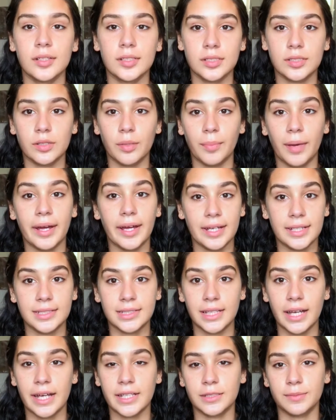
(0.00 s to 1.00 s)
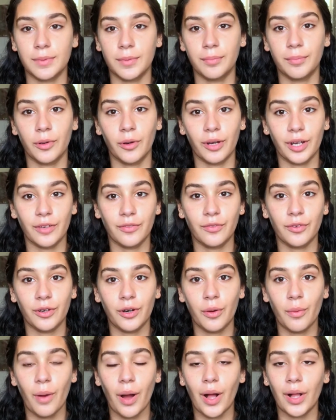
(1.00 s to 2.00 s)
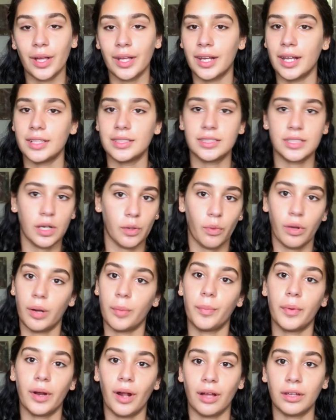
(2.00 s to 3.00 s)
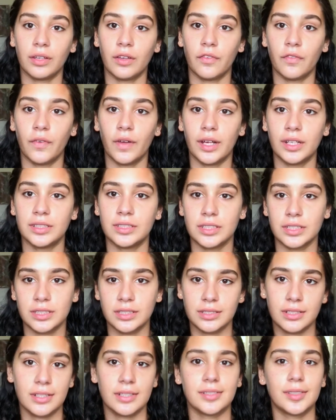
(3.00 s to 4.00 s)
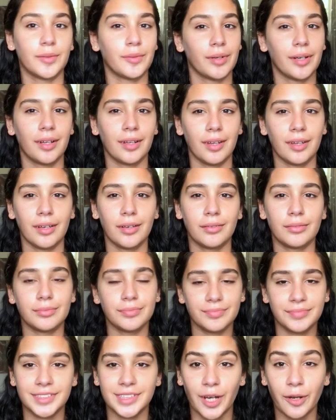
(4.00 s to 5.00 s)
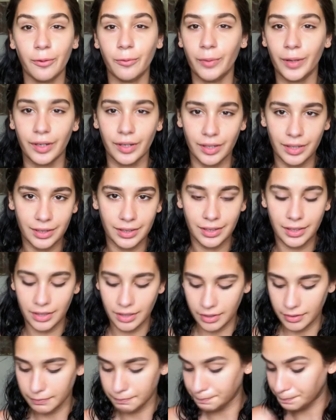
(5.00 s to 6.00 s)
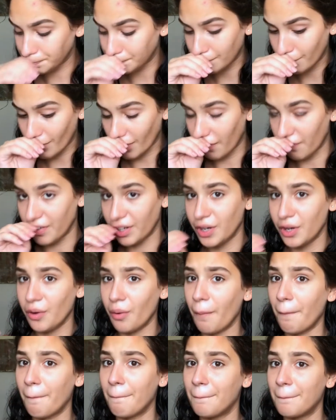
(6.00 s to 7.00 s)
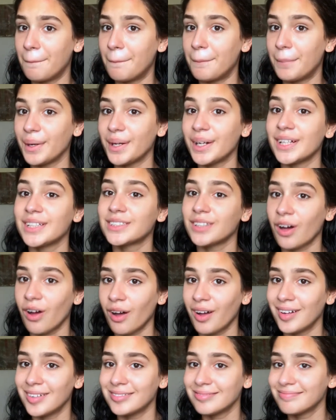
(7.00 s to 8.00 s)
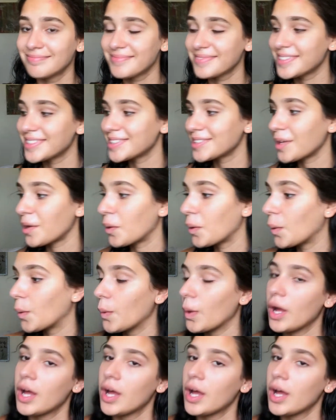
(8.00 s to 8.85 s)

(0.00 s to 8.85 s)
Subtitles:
So my AC has been broken for a while, and I didn't want to put on the fan just because it wouldn't like sound weird in the video, but it's hot, so